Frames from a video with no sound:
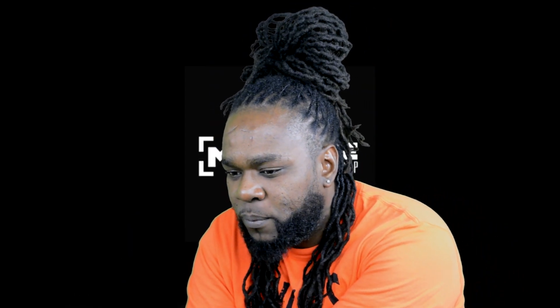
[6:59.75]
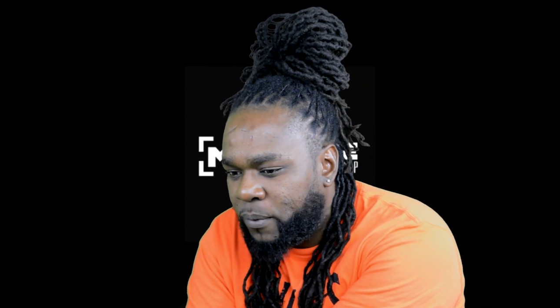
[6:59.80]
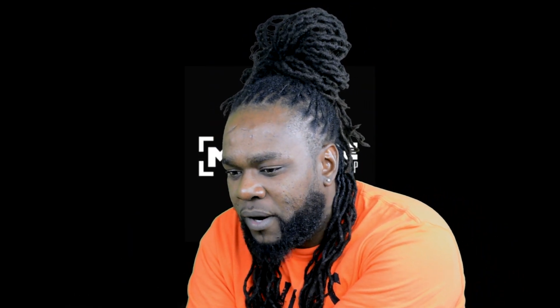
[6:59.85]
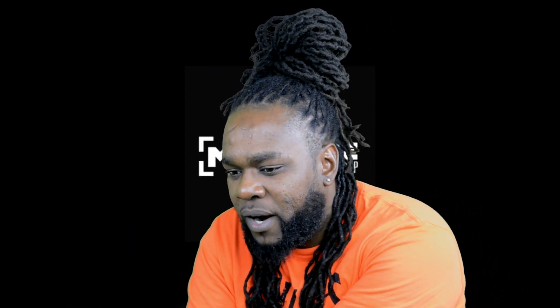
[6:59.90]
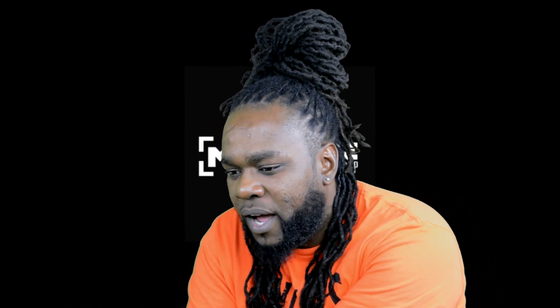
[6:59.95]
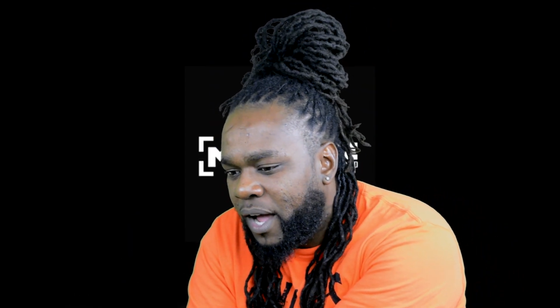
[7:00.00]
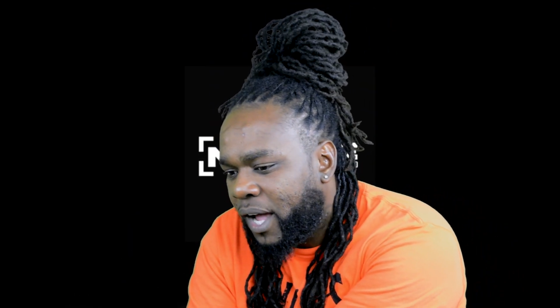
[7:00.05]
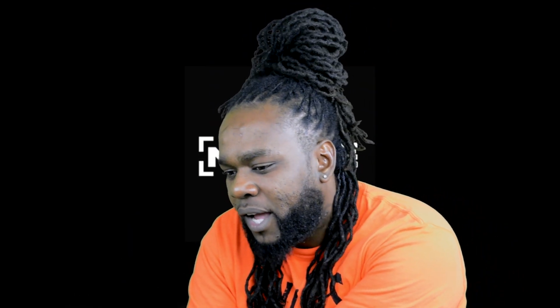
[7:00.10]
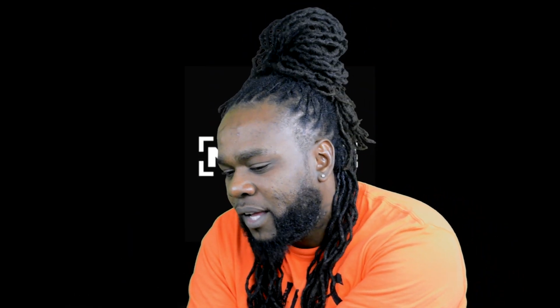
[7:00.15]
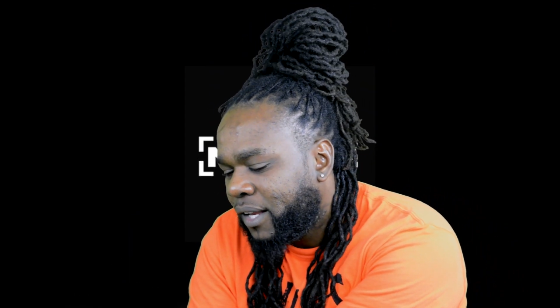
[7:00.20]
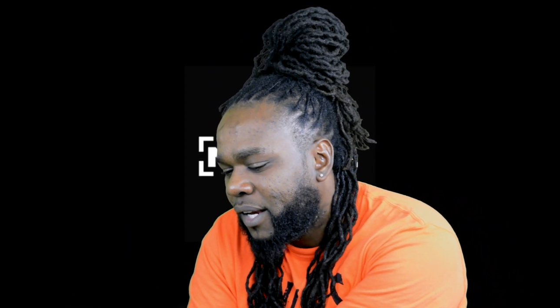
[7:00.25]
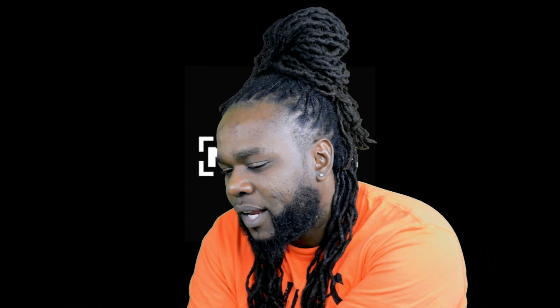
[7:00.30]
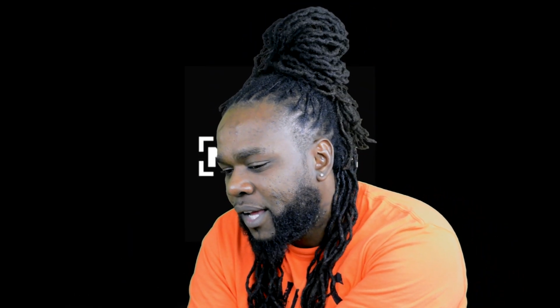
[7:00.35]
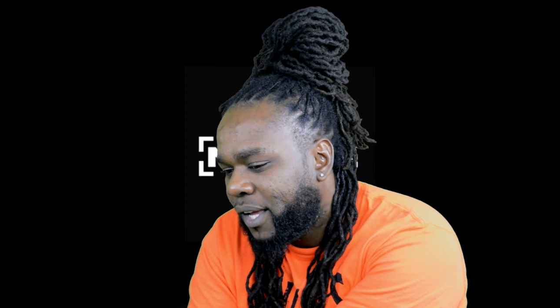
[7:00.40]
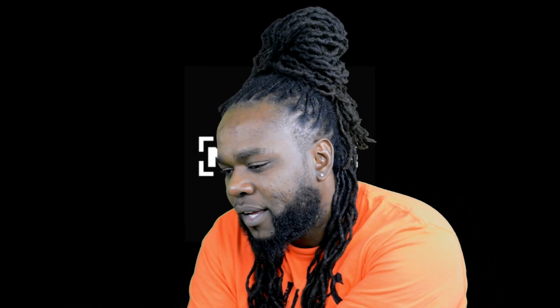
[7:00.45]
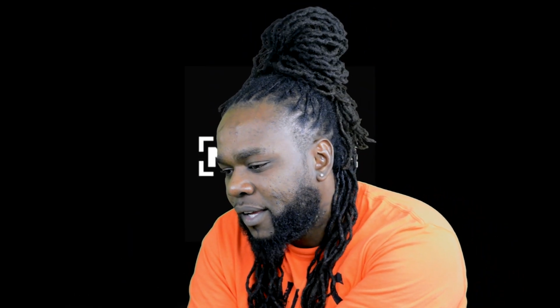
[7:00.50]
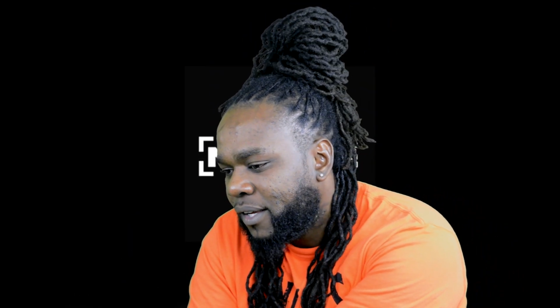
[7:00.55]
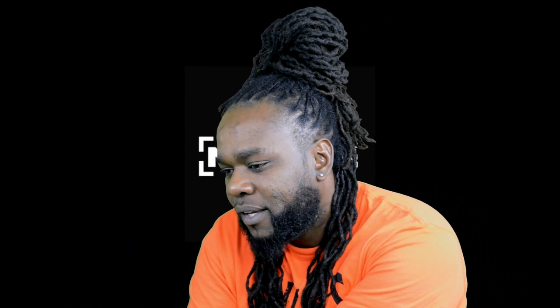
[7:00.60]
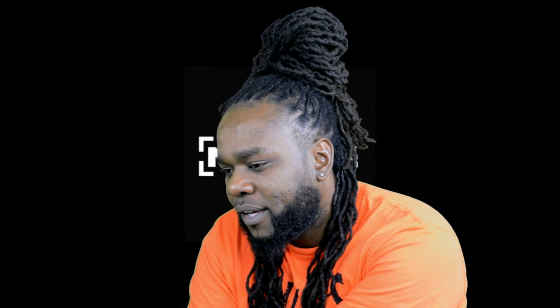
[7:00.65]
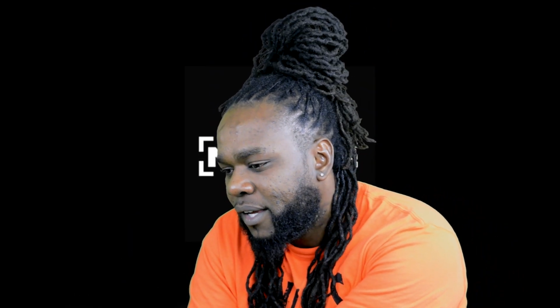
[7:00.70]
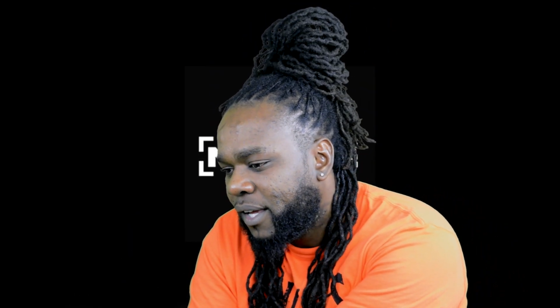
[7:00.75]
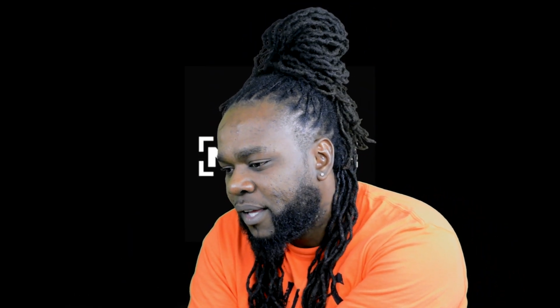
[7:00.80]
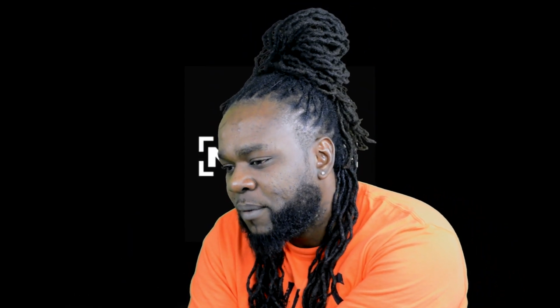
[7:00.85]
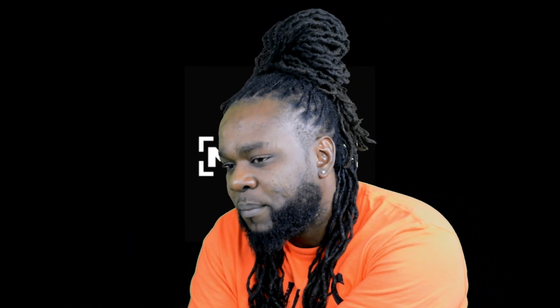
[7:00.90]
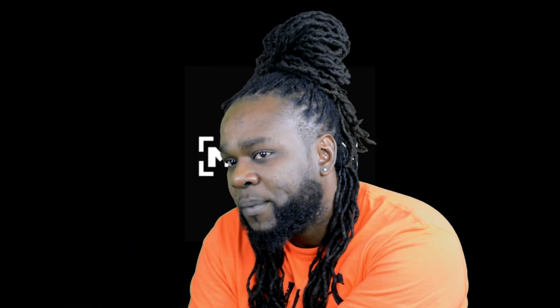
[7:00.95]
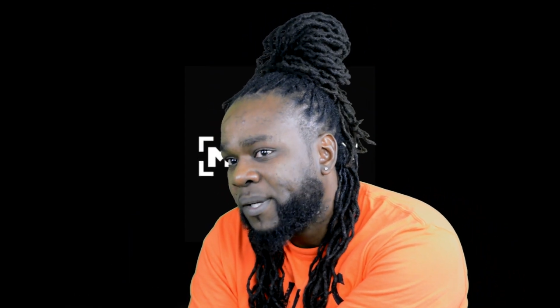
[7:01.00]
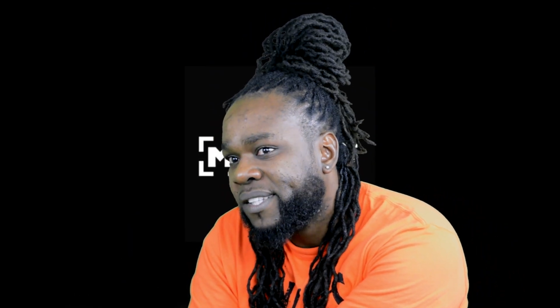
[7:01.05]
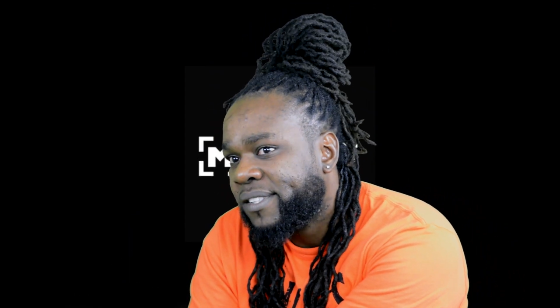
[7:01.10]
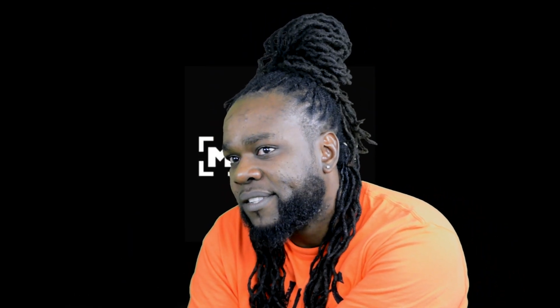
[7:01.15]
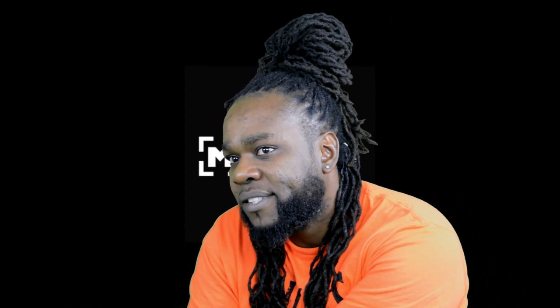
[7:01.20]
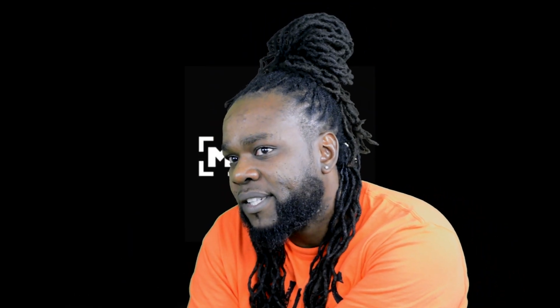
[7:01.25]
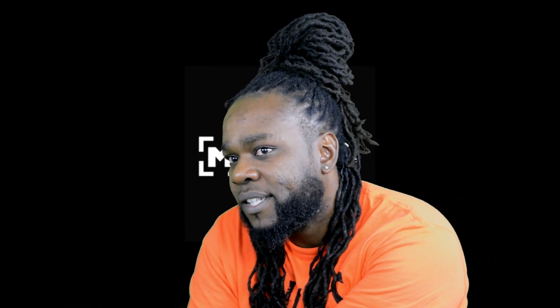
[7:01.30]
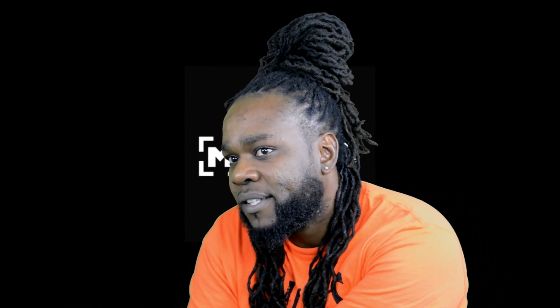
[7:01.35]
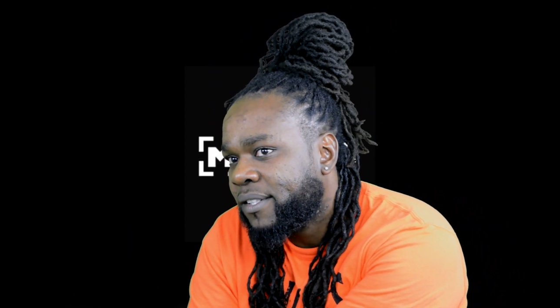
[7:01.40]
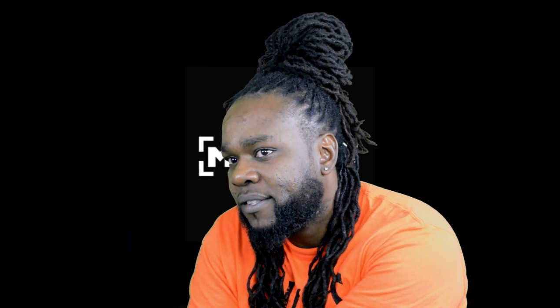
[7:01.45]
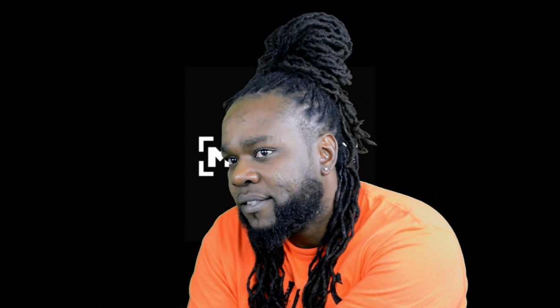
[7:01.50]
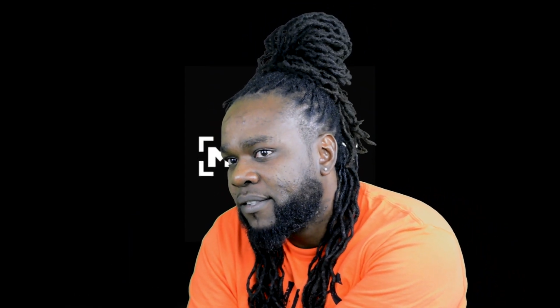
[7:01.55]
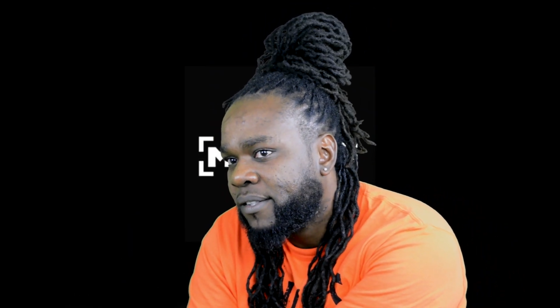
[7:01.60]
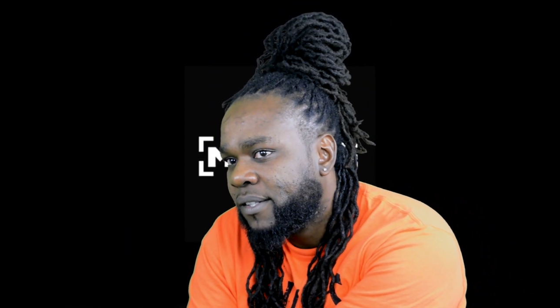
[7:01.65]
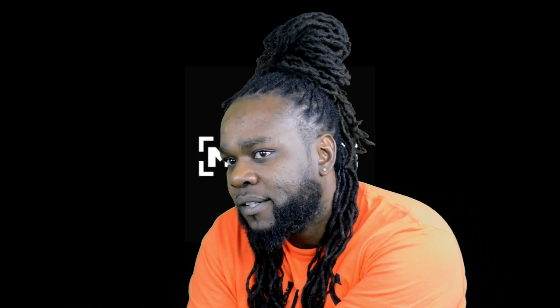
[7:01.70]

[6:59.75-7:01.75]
pride like in business.